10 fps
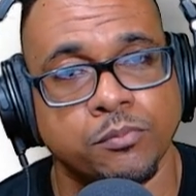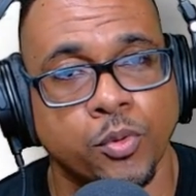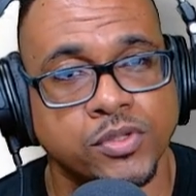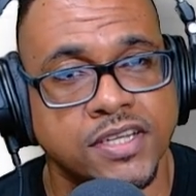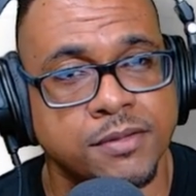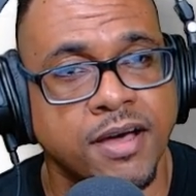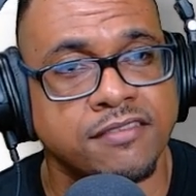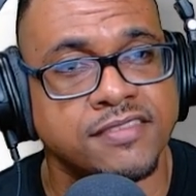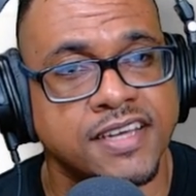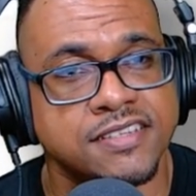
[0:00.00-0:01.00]
Both of them
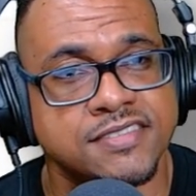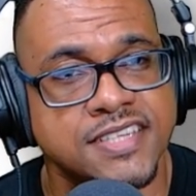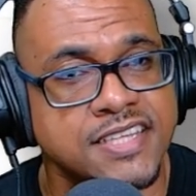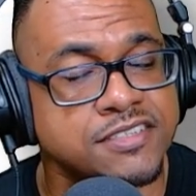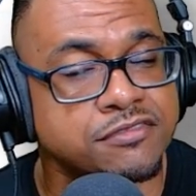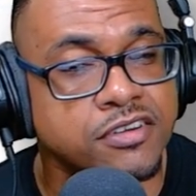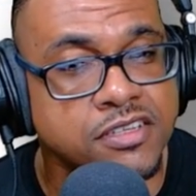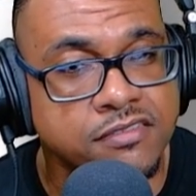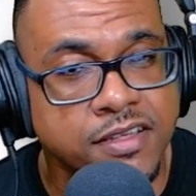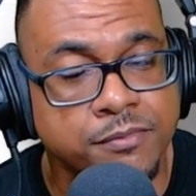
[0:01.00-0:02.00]
have negative signs in front
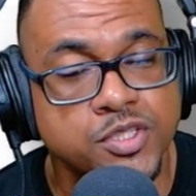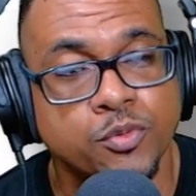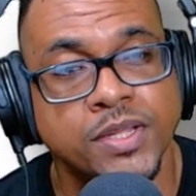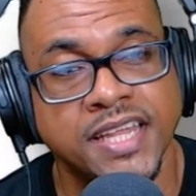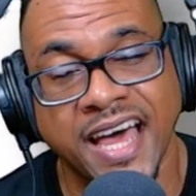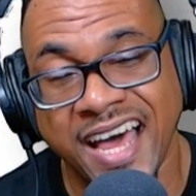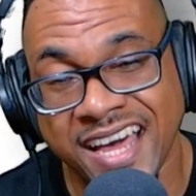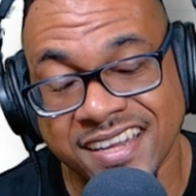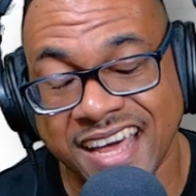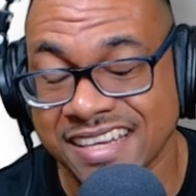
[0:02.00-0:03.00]
of them, so we'll
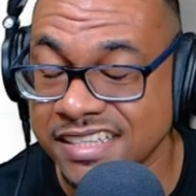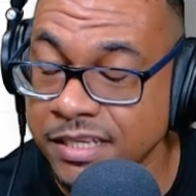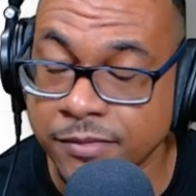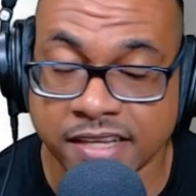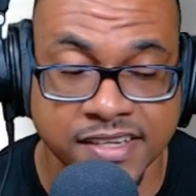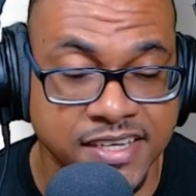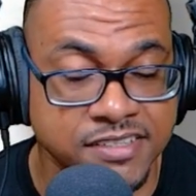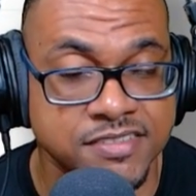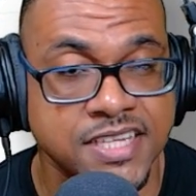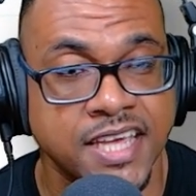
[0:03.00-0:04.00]
add and keep that
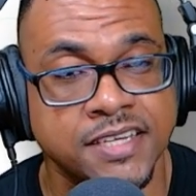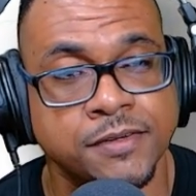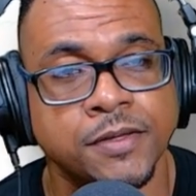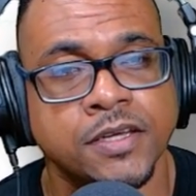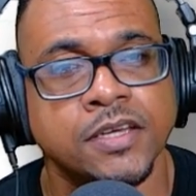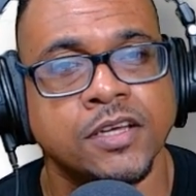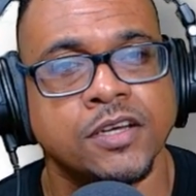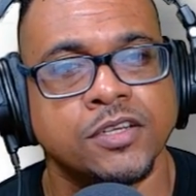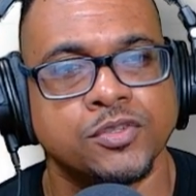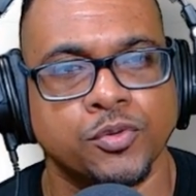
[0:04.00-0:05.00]
negative sign.
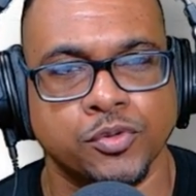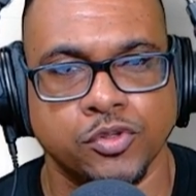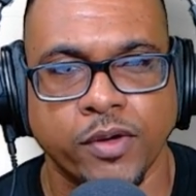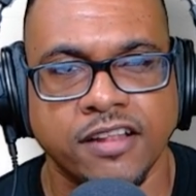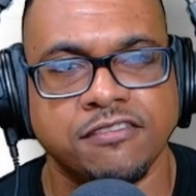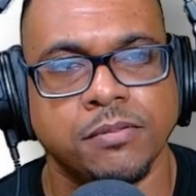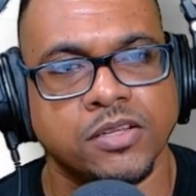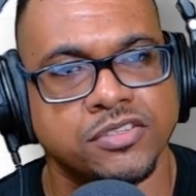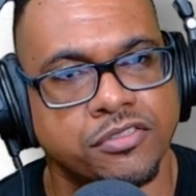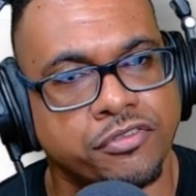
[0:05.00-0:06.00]
So 12
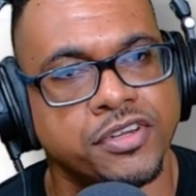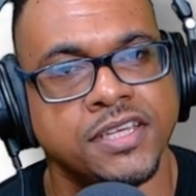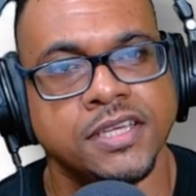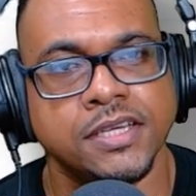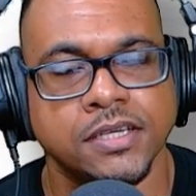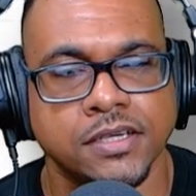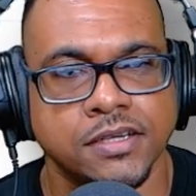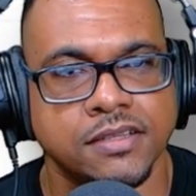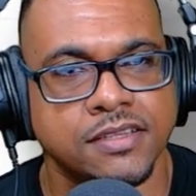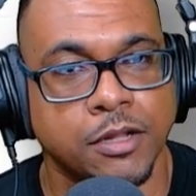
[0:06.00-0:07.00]
plus 3,
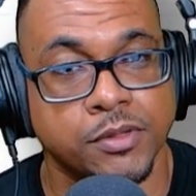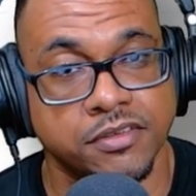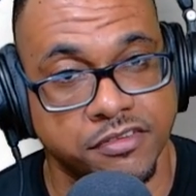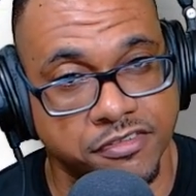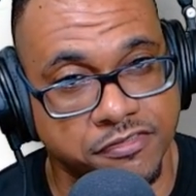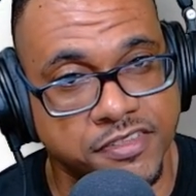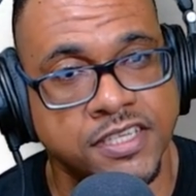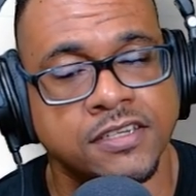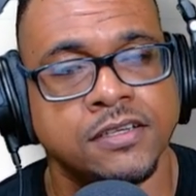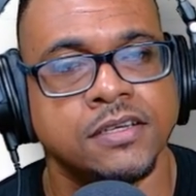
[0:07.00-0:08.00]
that will give you
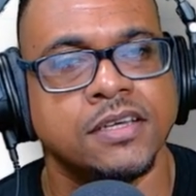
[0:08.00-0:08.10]
15.